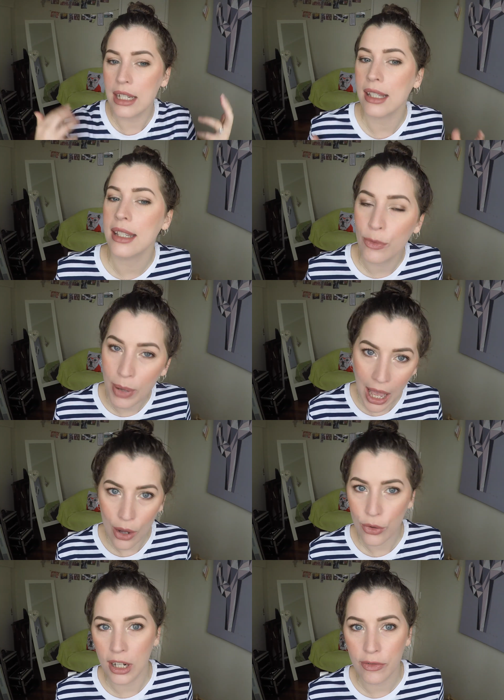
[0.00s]
dusting of
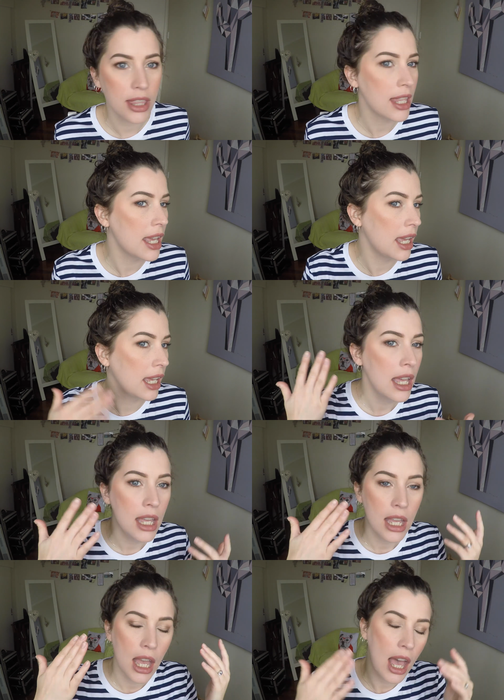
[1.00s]
powder on everything.
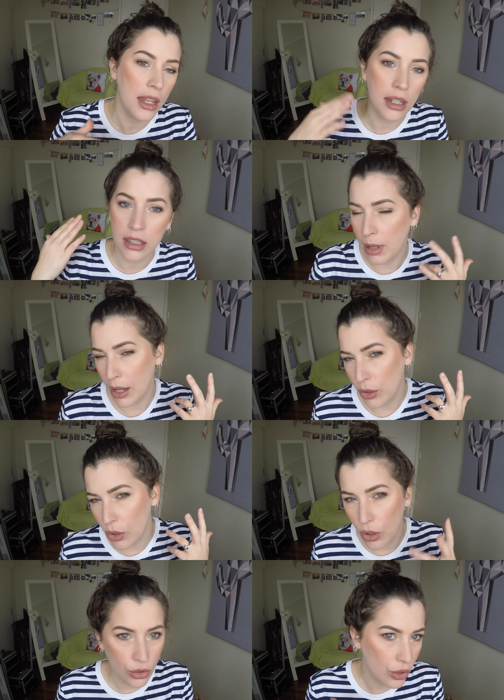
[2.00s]
Done some powder
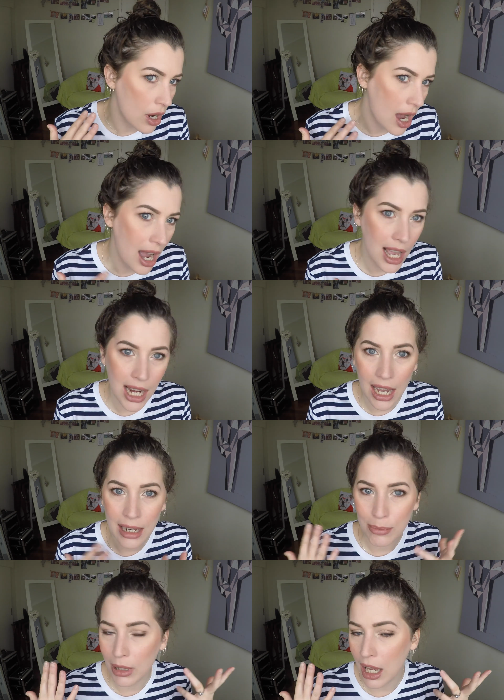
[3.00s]
contour,
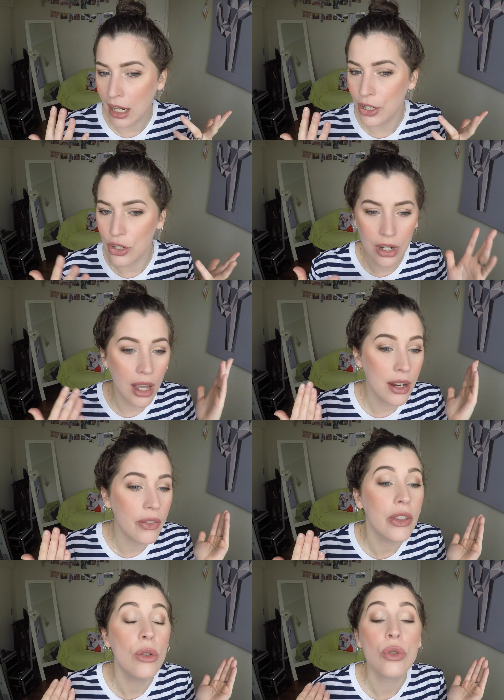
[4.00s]
highlight, blush, kind of
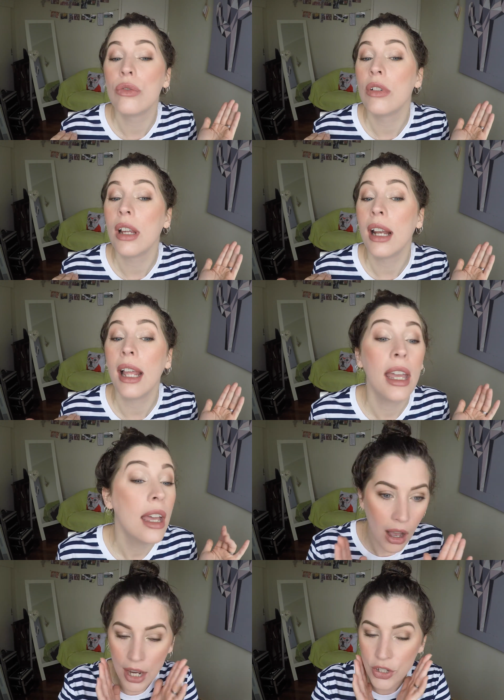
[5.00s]
the usual really.
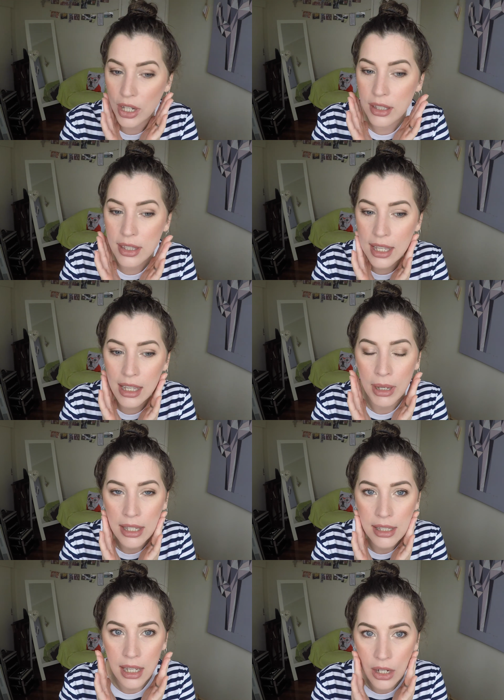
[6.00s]
I just think my
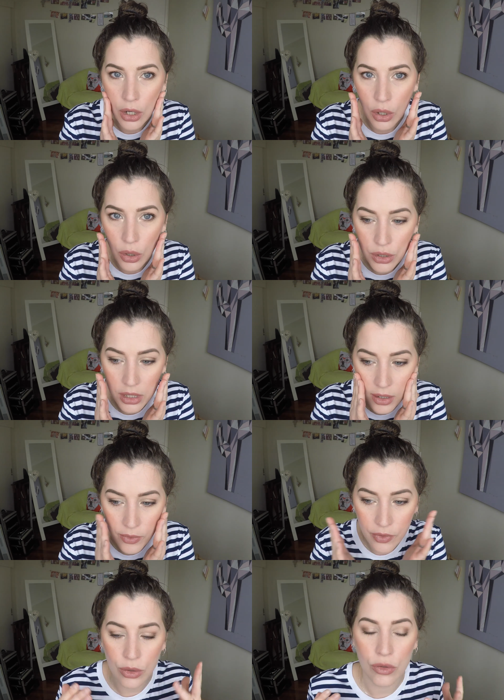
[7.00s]
skin looks and
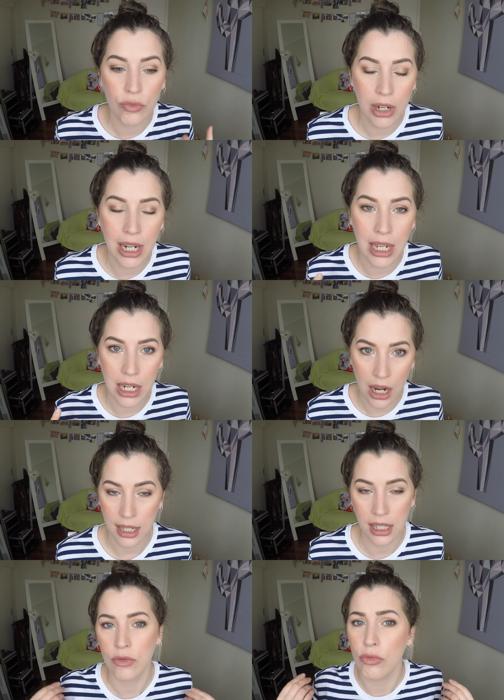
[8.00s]
feels really
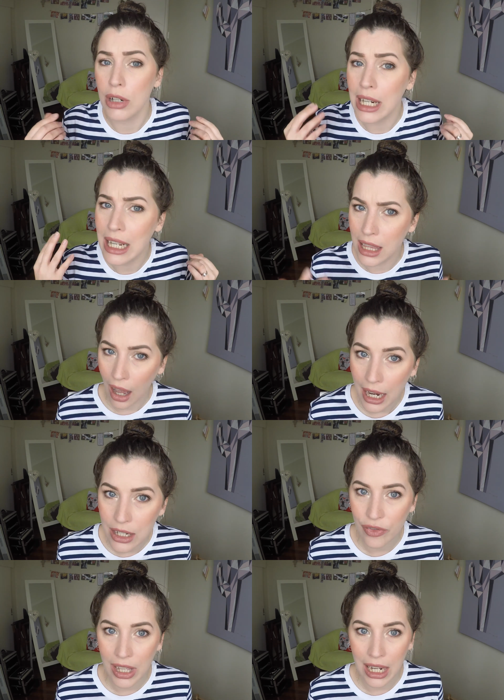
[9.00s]
nice. It's a really light
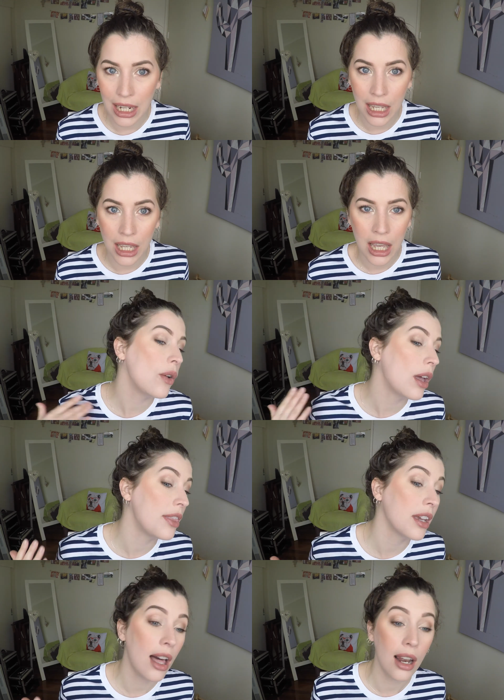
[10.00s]
feeling.
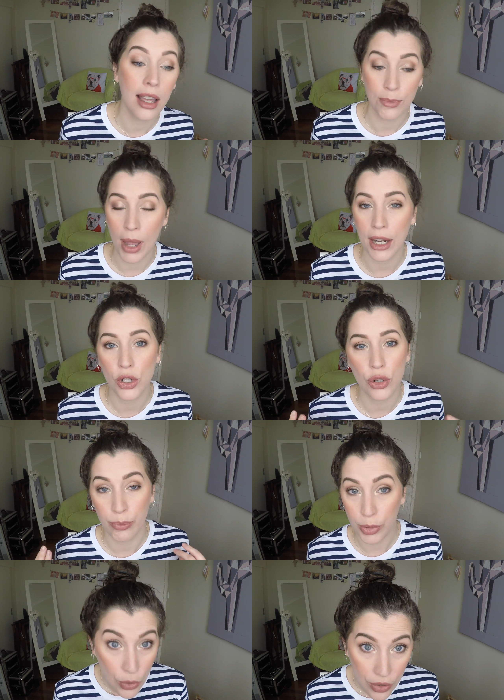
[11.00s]
The colour has matched
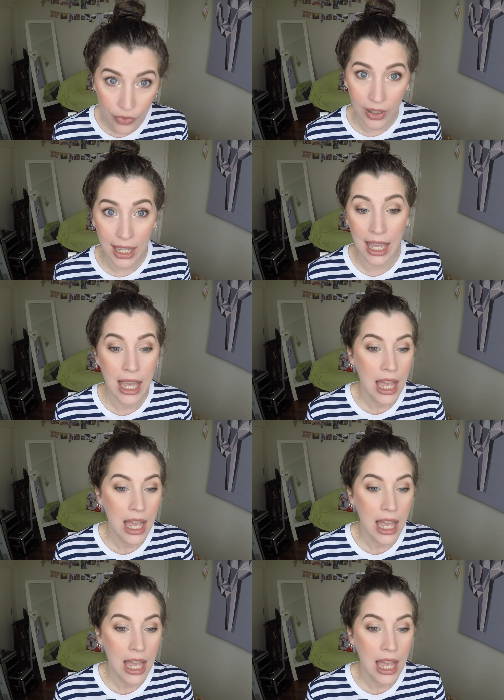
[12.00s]
beautifully.